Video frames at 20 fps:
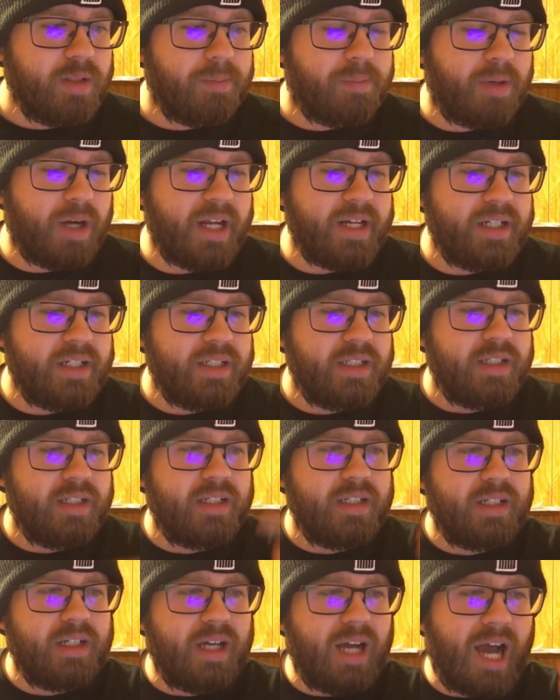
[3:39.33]
But
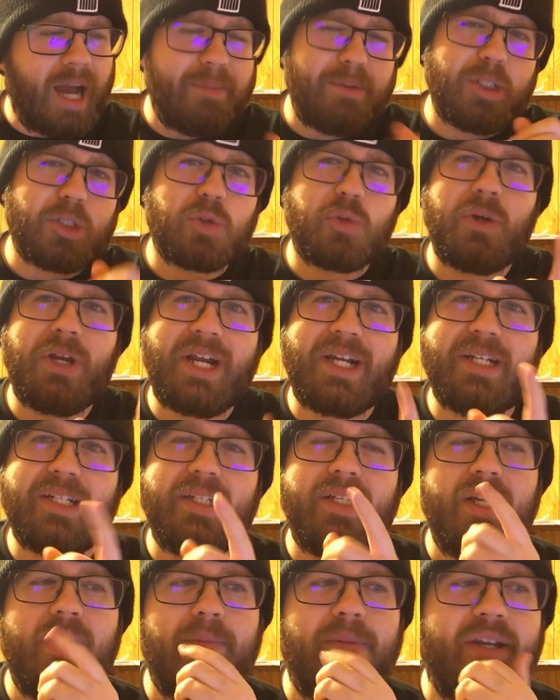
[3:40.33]
I'm intrigued.
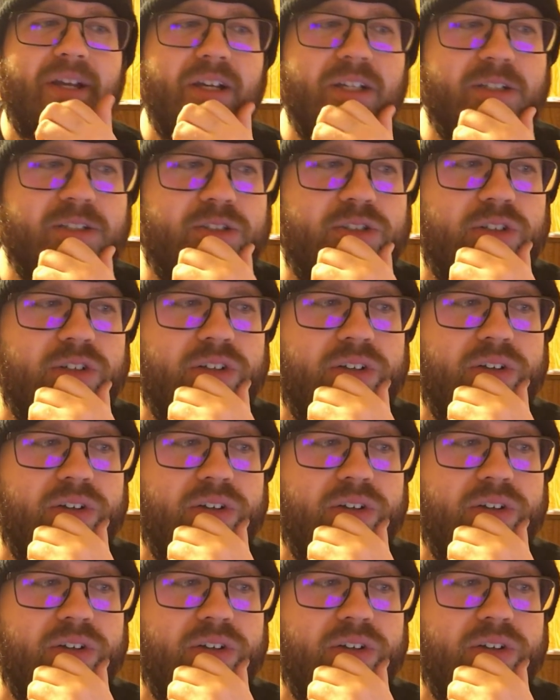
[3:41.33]
Because